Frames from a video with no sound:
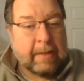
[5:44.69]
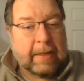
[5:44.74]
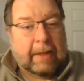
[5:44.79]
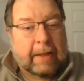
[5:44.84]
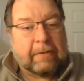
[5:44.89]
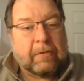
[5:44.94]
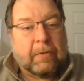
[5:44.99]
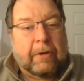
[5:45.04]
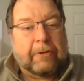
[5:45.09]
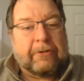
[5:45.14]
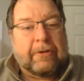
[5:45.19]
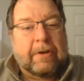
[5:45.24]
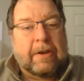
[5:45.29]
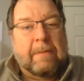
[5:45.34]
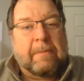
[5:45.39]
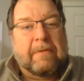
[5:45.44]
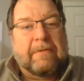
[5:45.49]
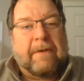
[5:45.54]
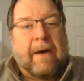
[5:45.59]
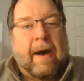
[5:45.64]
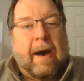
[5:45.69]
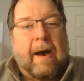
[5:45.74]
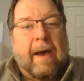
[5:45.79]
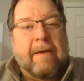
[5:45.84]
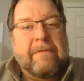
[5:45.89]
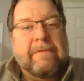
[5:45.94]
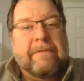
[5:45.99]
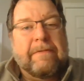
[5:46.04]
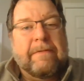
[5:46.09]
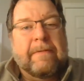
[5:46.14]
That's question number
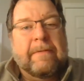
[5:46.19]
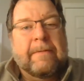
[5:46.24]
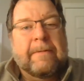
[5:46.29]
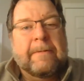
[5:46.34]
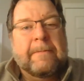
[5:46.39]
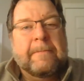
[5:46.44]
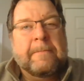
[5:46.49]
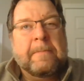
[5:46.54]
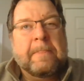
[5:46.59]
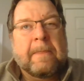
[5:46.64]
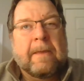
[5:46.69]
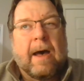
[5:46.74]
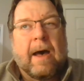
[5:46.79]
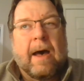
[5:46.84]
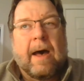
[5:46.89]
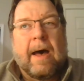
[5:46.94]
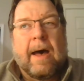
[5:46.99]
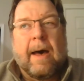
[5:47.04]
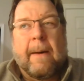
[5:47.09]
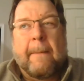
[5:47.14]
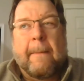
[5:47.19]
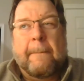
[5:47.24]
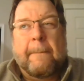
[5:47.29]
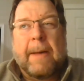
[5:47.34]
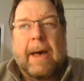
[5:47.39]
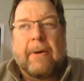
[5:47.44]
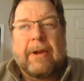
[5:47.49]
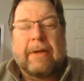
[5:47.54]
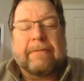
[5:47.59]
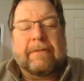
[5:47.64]
5.
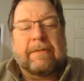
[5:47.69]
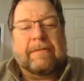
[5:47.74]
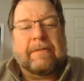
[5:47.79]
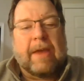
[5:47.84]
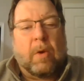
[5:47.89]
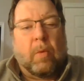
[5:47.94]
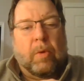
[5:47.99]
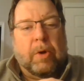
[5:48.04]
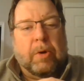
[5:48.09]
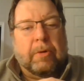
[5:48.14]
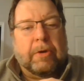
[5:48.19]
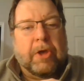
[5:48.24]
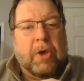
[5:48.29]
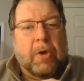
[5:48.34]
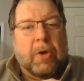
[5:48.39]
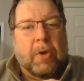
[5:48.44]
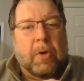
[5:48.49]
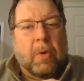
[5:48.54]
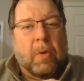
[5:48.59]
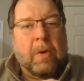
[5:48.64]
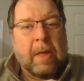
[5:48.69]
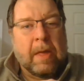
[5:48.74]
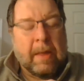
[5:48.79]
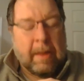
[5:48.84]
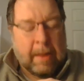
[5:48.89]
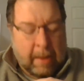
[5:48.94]
I would have to say Wilco,